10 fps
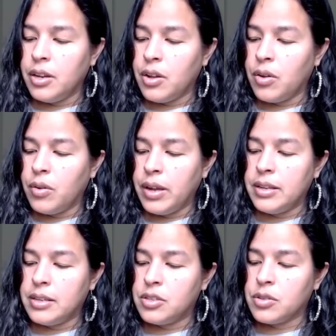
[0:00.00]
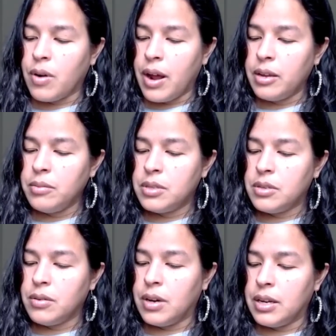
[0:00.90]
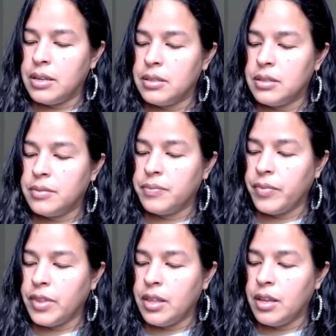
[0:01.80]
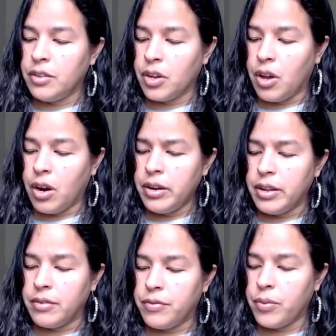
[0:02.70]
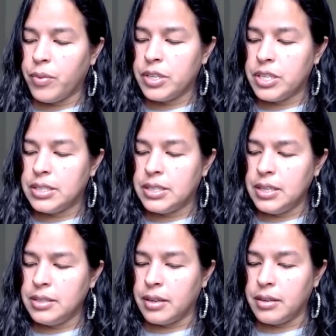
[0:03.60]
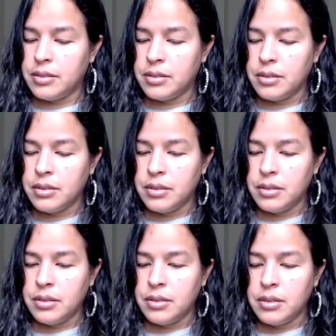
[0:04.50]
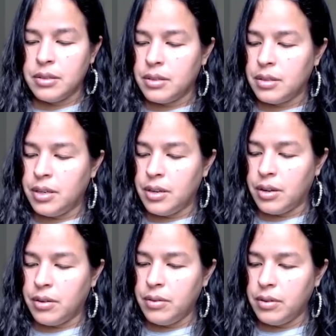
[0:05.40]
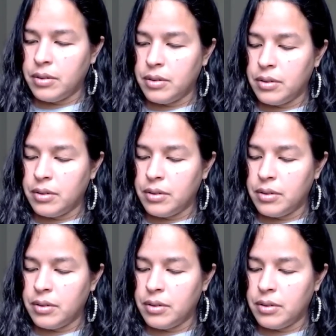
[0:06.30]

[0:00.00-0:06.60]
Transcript: it describes to us the garden for which he sees us. It